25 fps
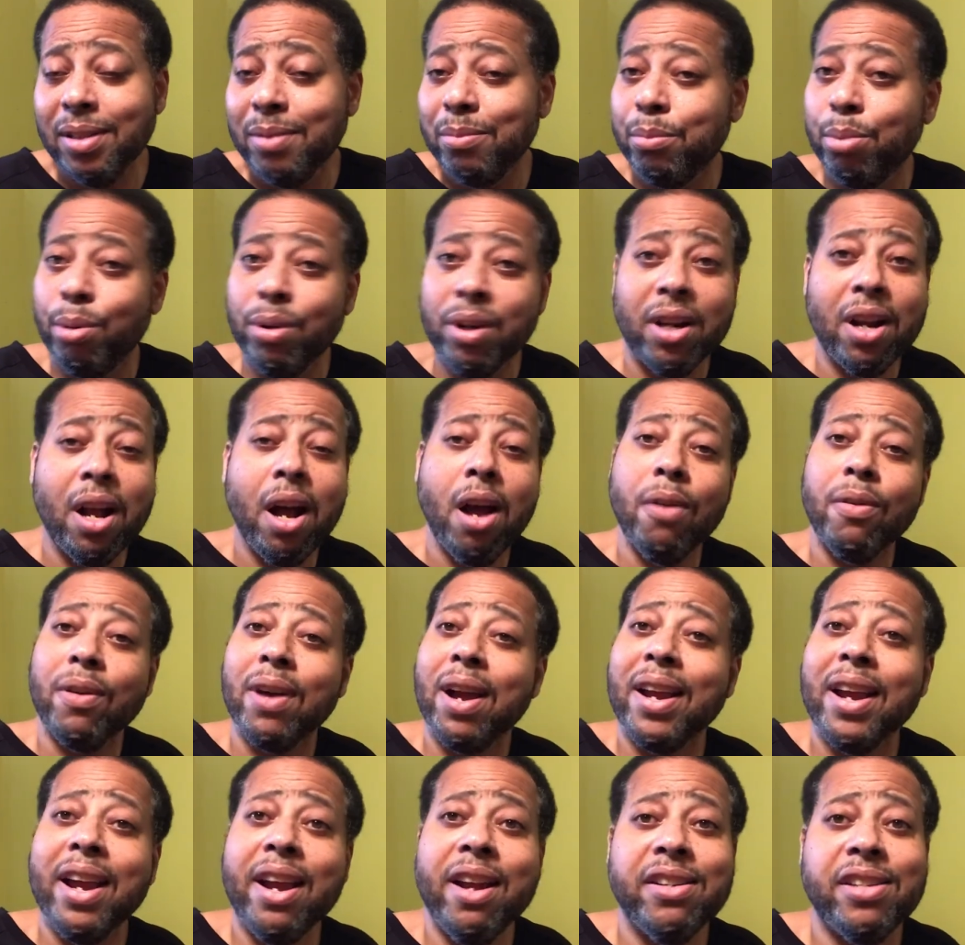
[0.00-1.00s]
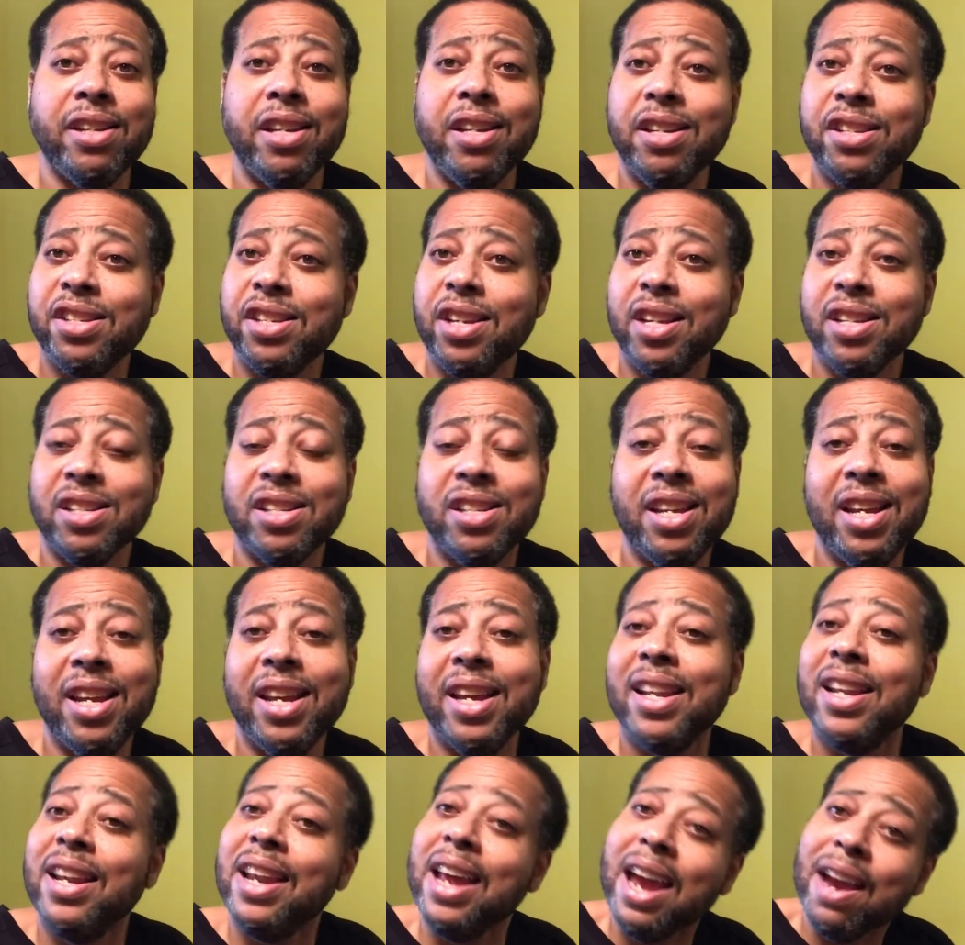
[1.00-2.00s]
Pull it off. I guarantee you, chicks
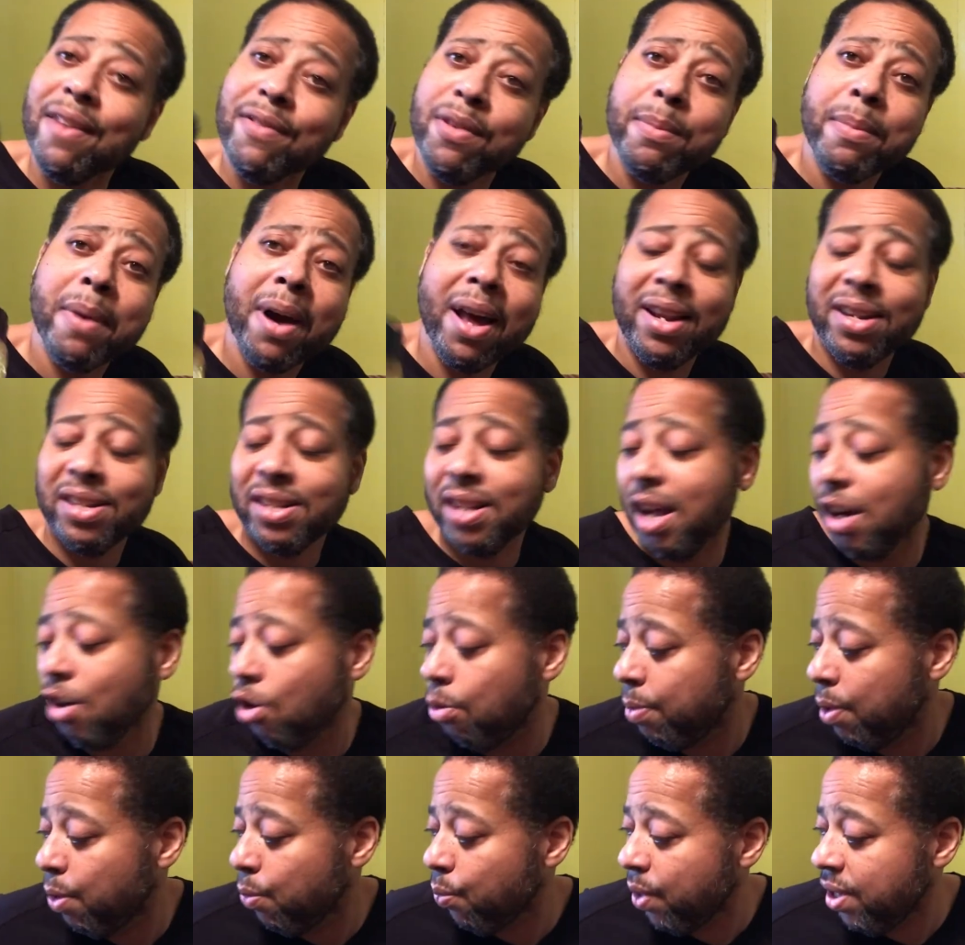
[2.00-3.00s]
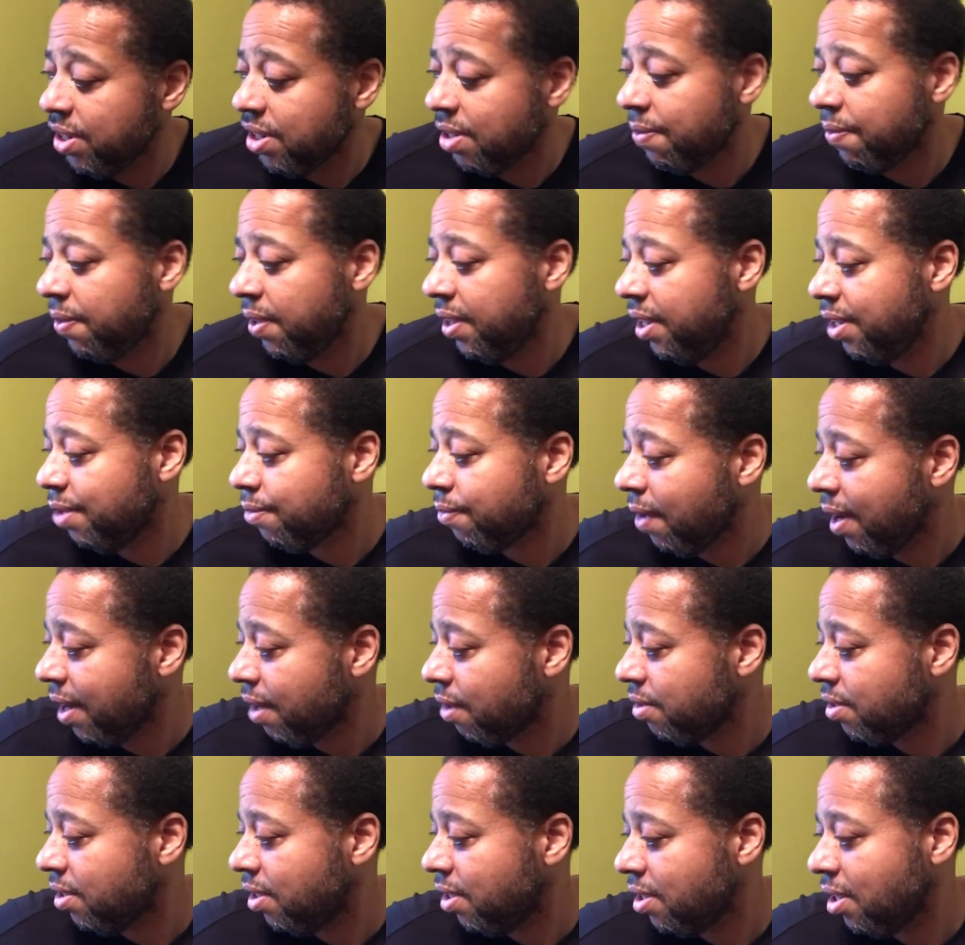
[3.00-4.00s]
digging, and everybody's not going to be reaching for these
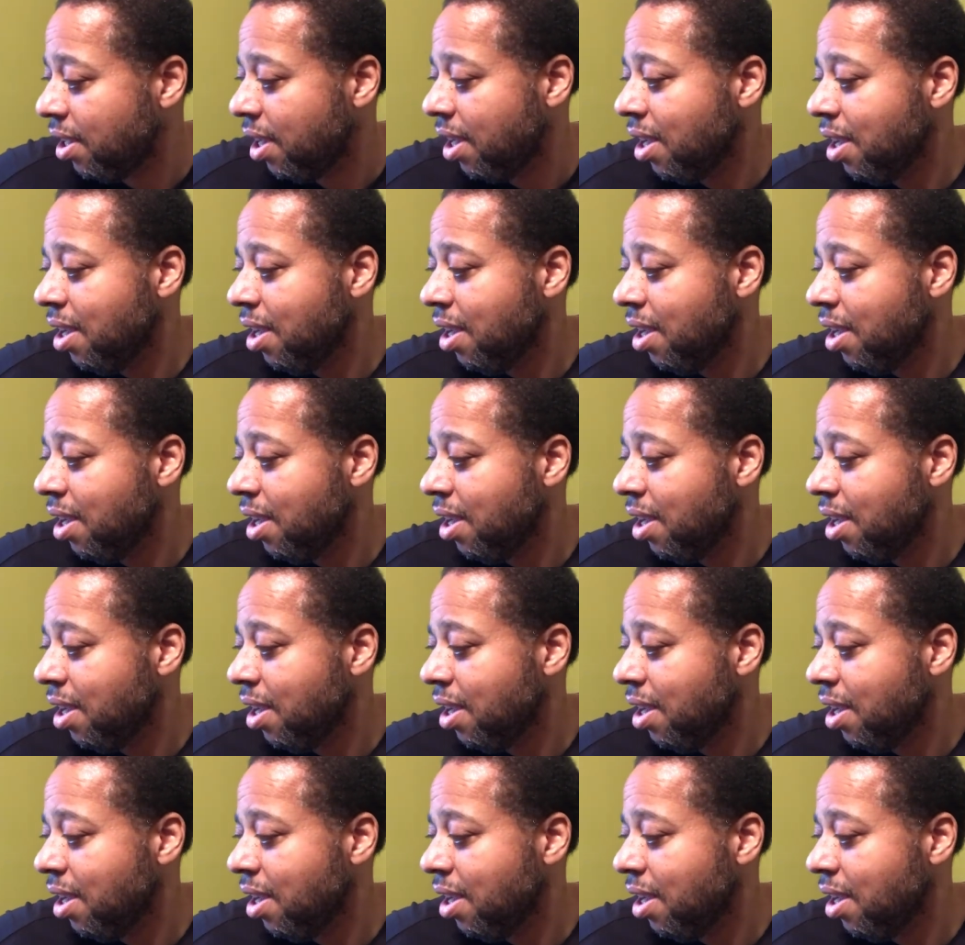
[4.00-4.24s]
fragrances